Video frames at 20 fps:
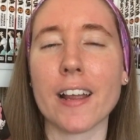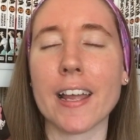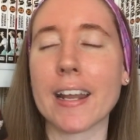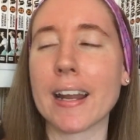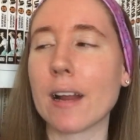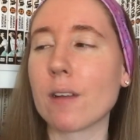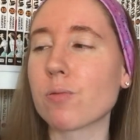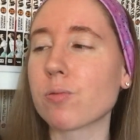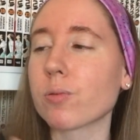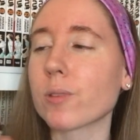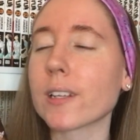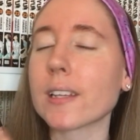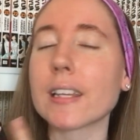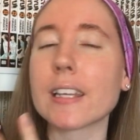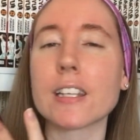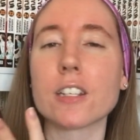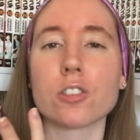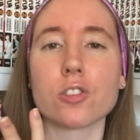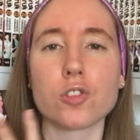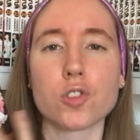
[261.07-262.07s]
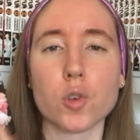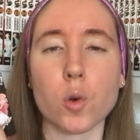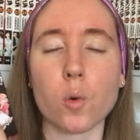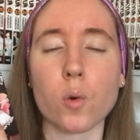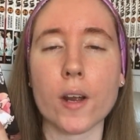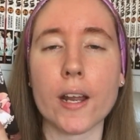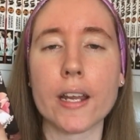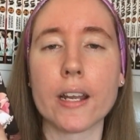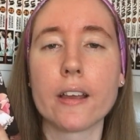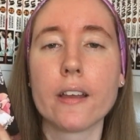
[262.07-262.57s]
And I really
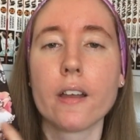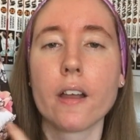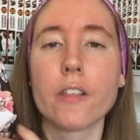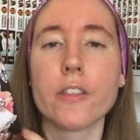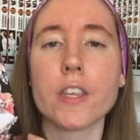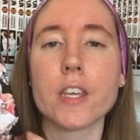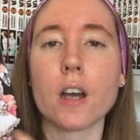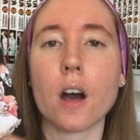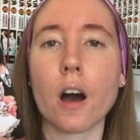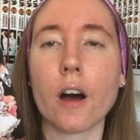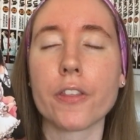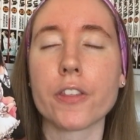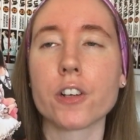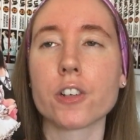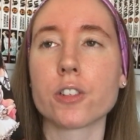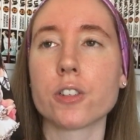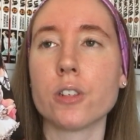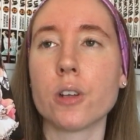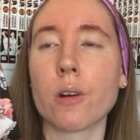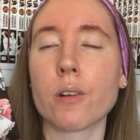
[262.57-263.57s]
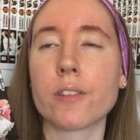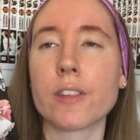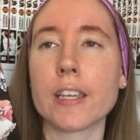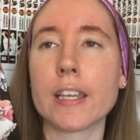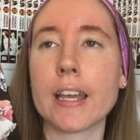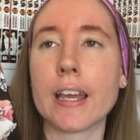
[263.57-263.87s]
enjoyed the author's note at the